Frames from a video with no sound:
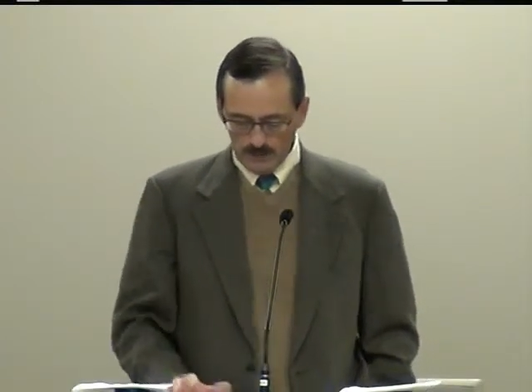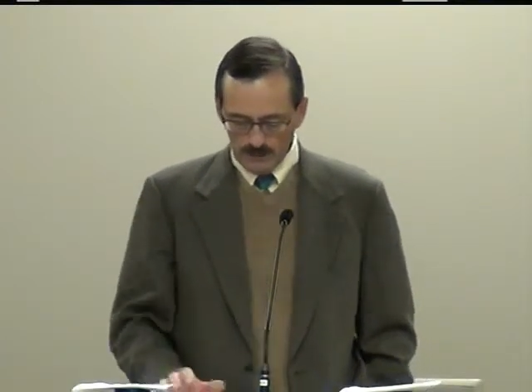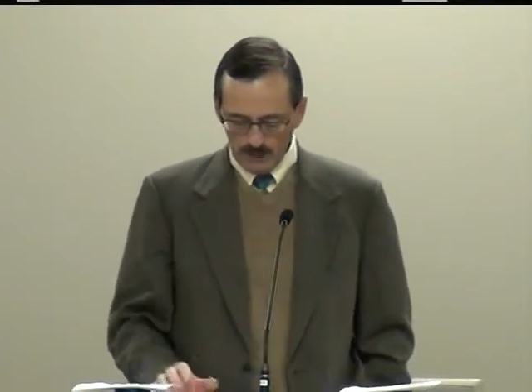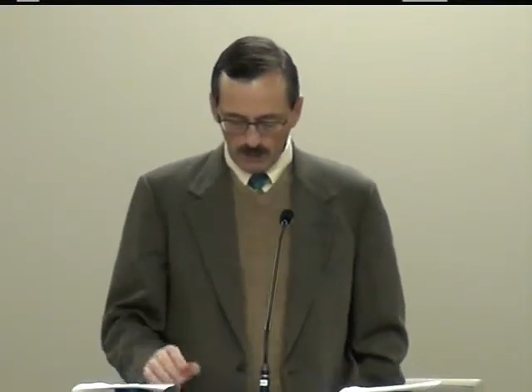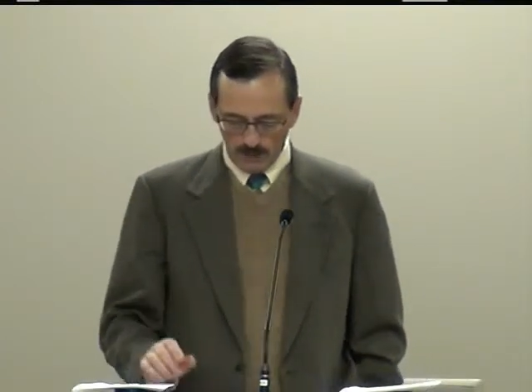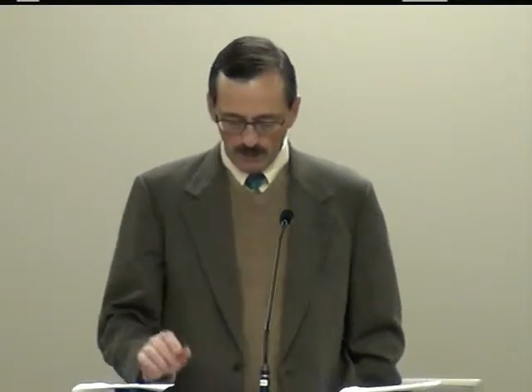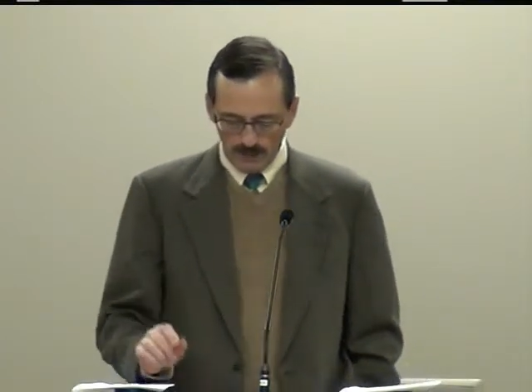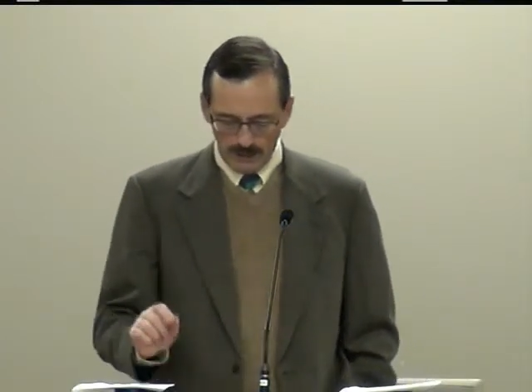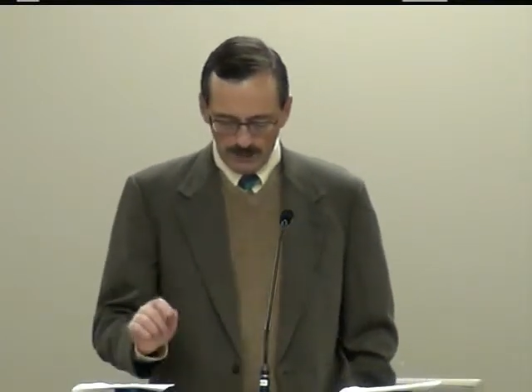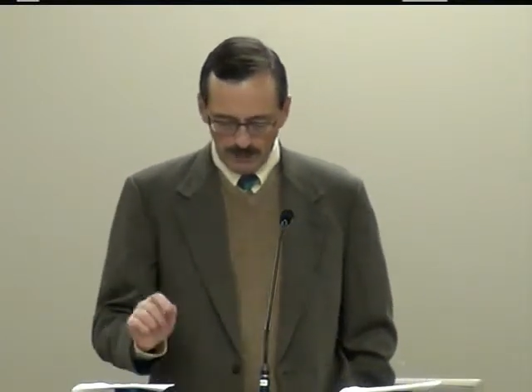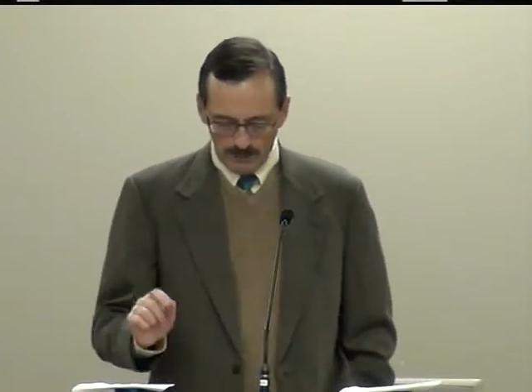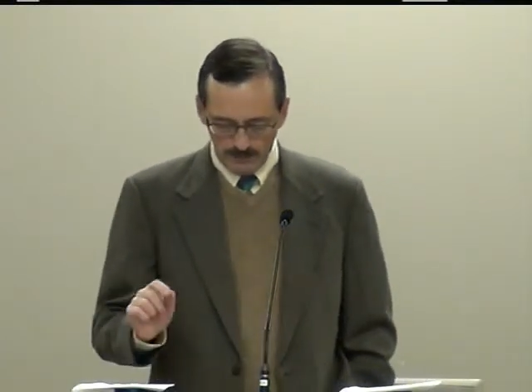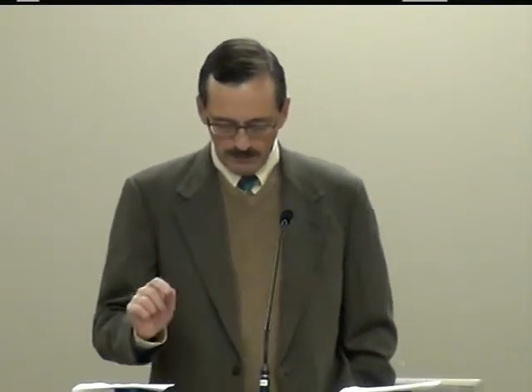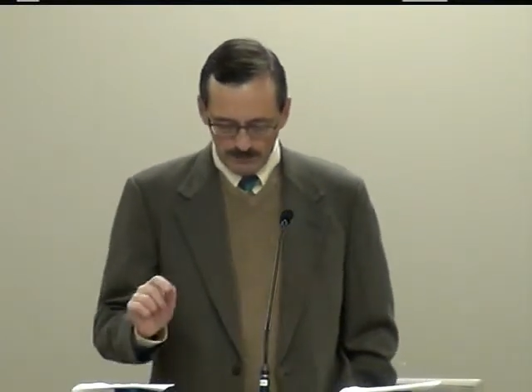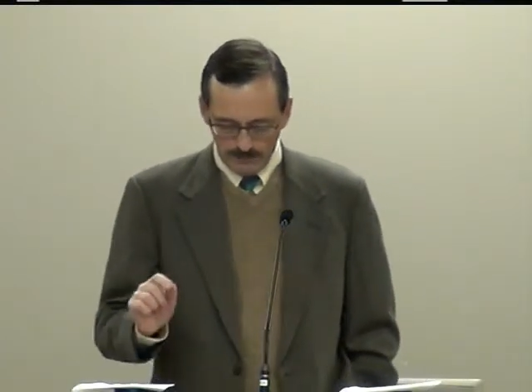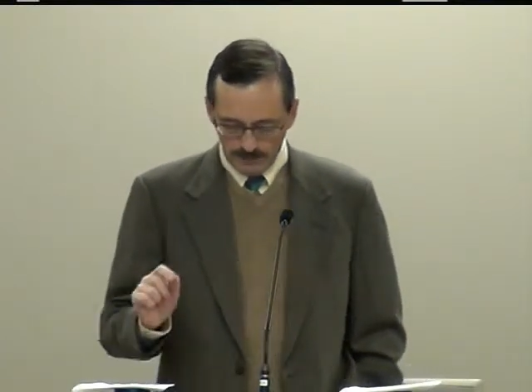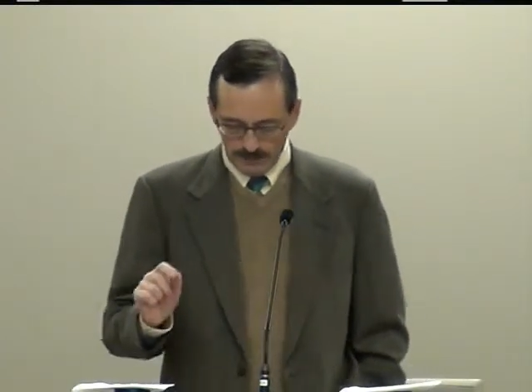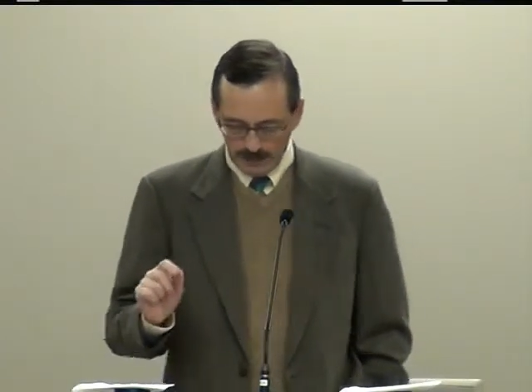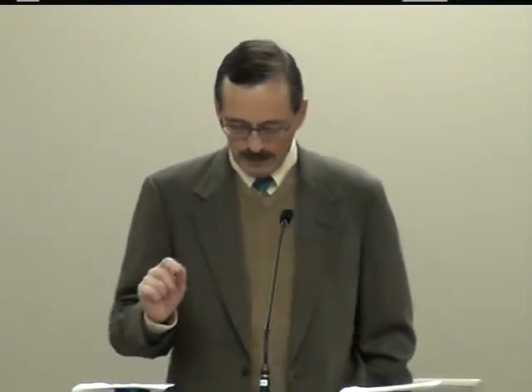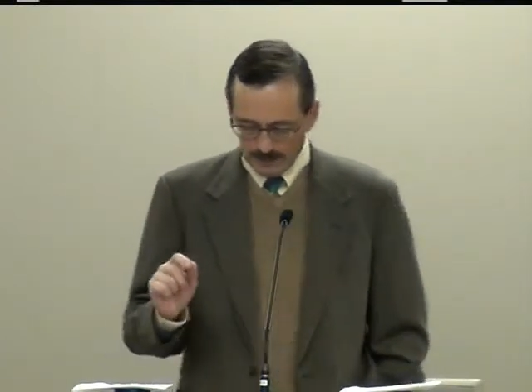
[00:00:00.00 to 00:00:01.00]
The only
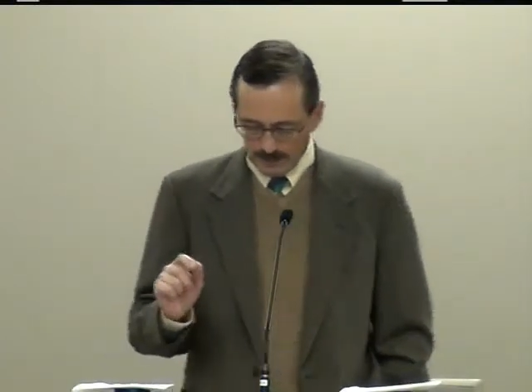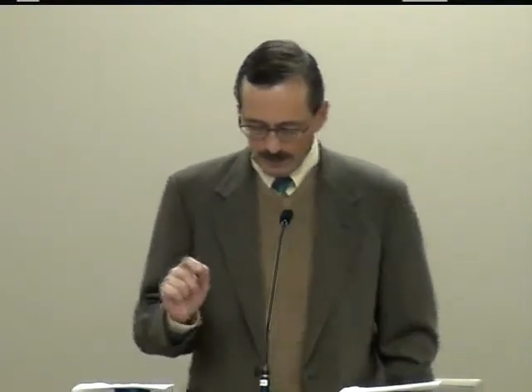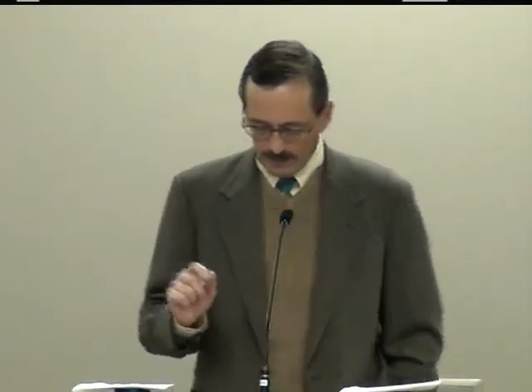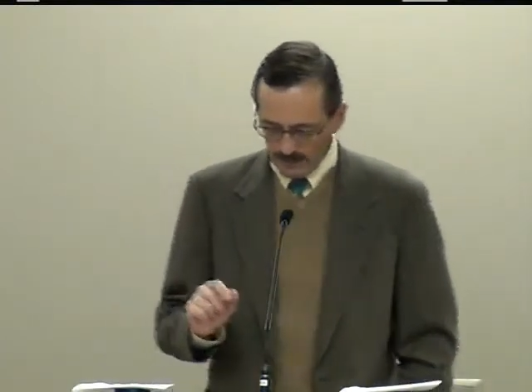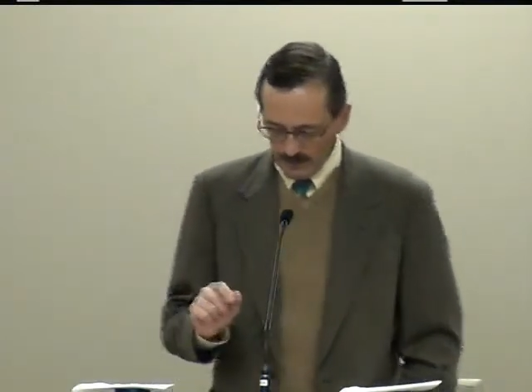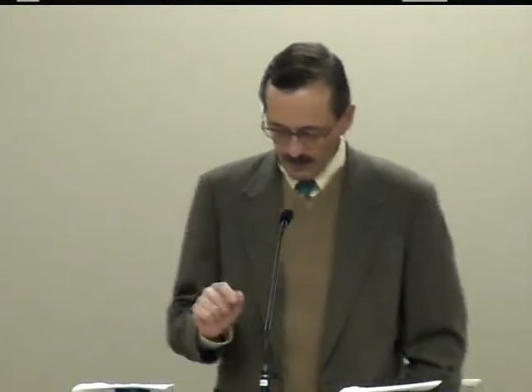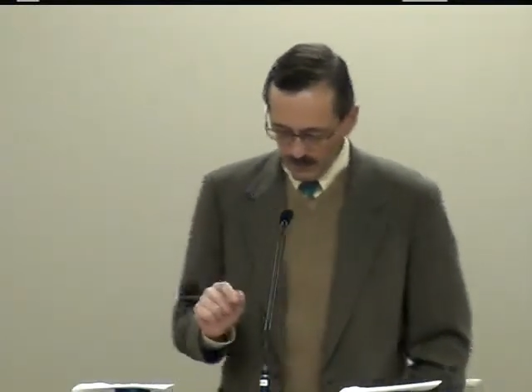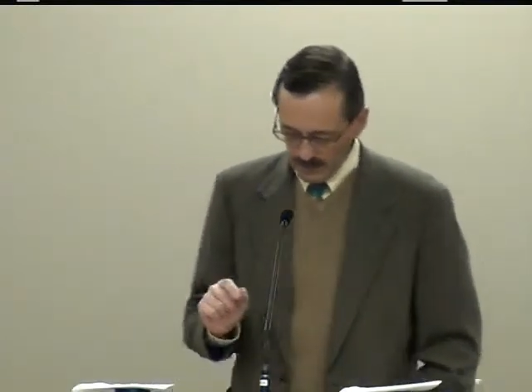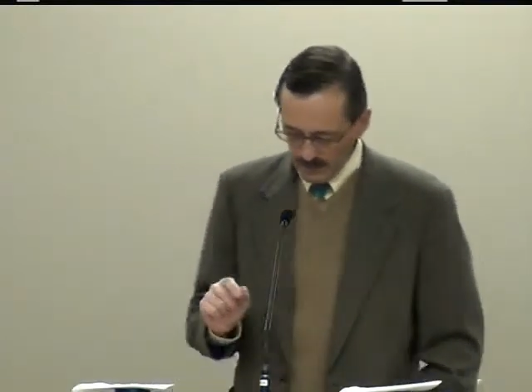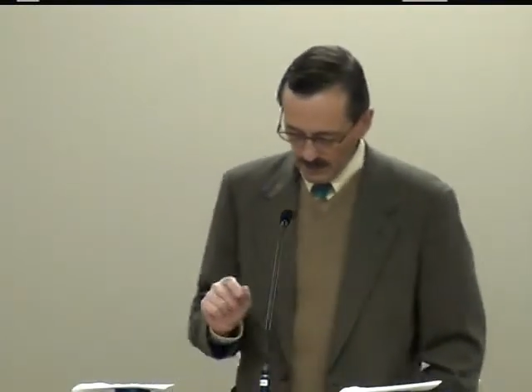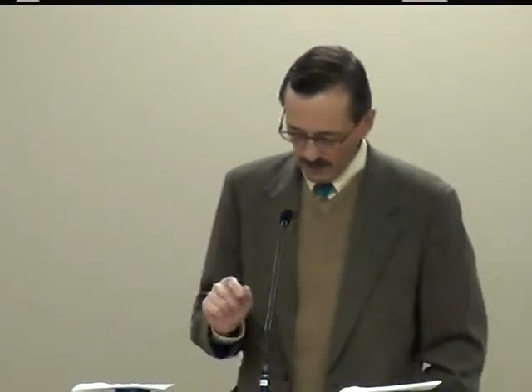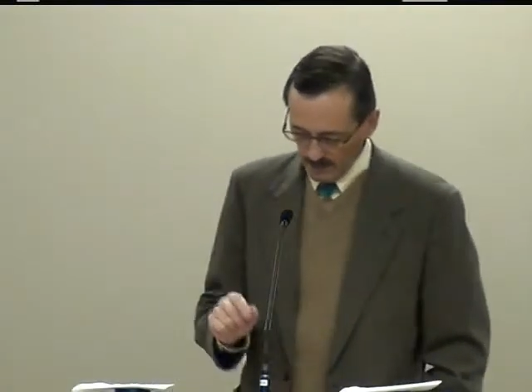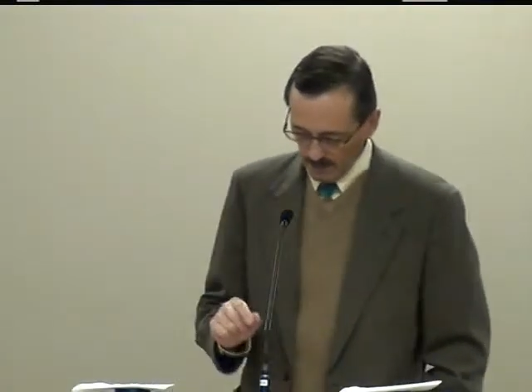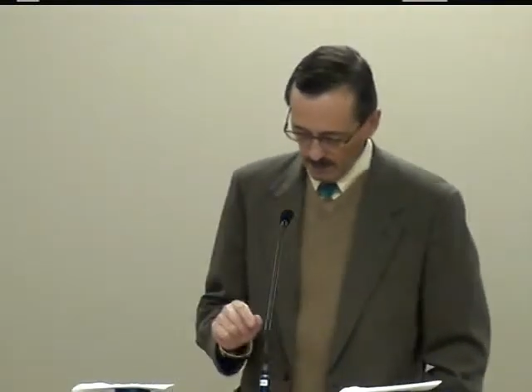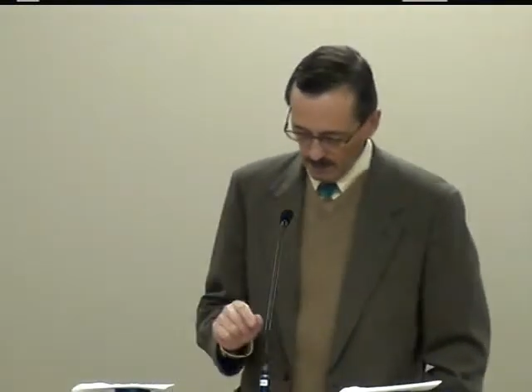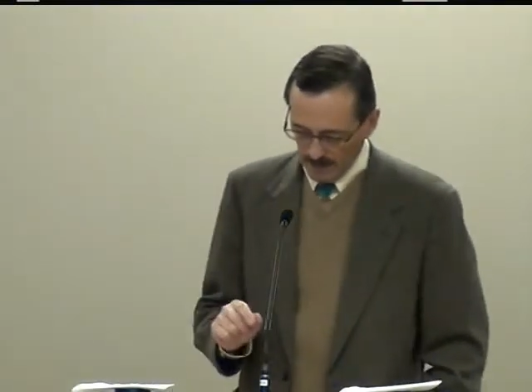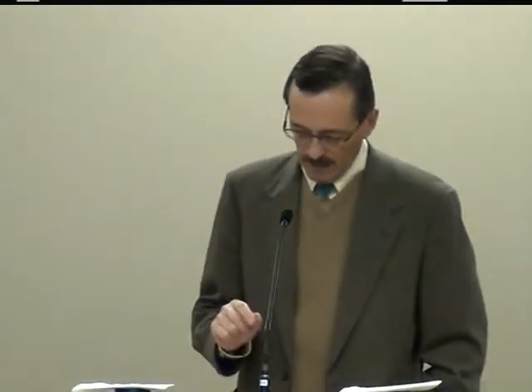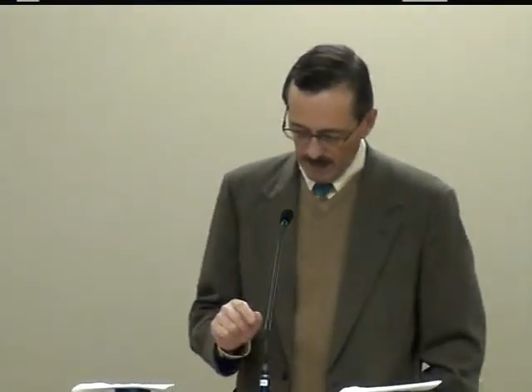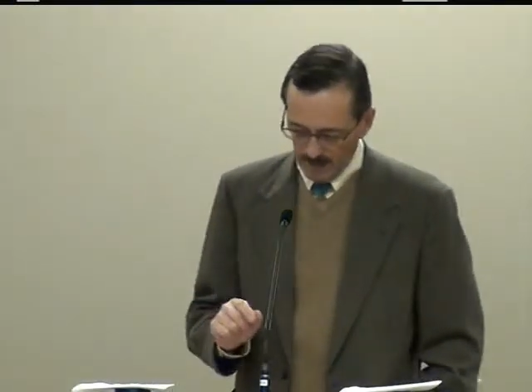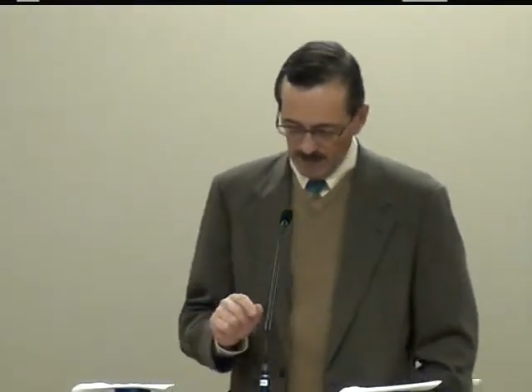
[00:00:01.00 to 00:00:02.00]
thing that they did
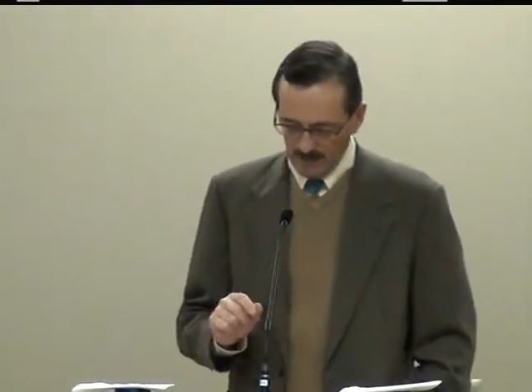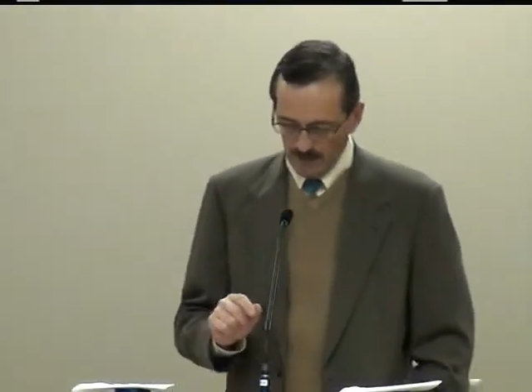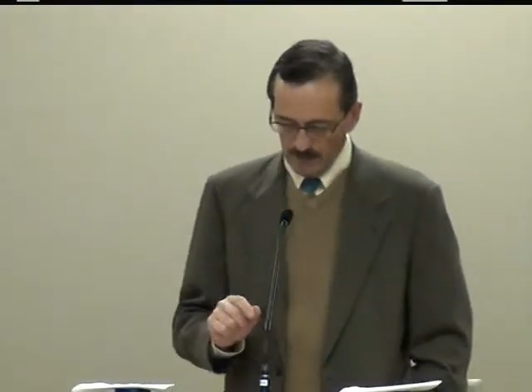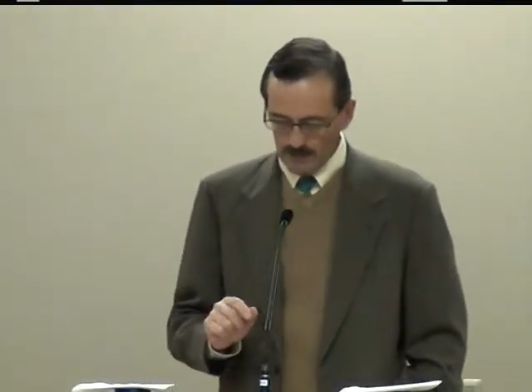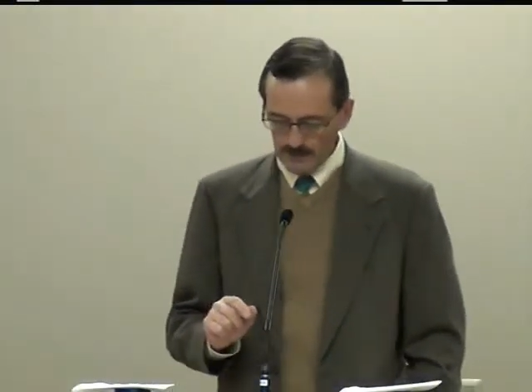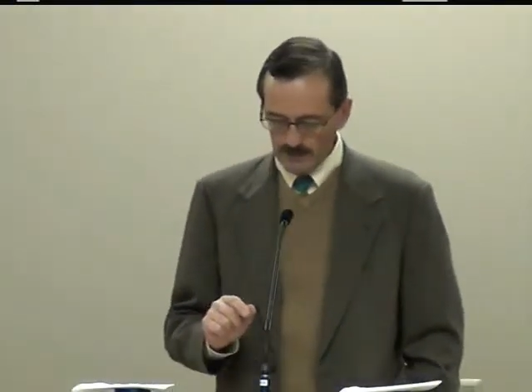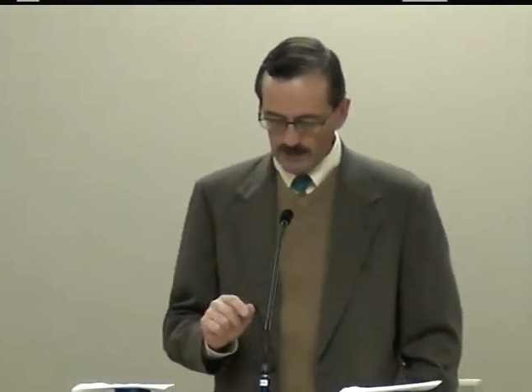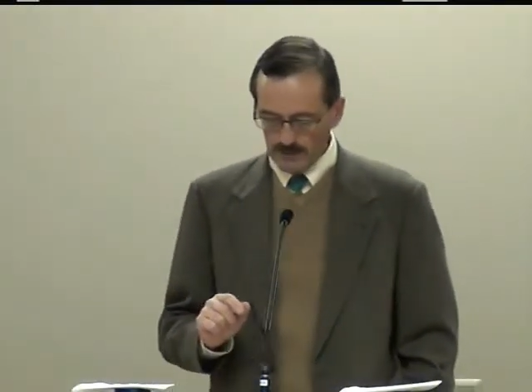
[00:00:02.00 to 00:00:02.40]
allow them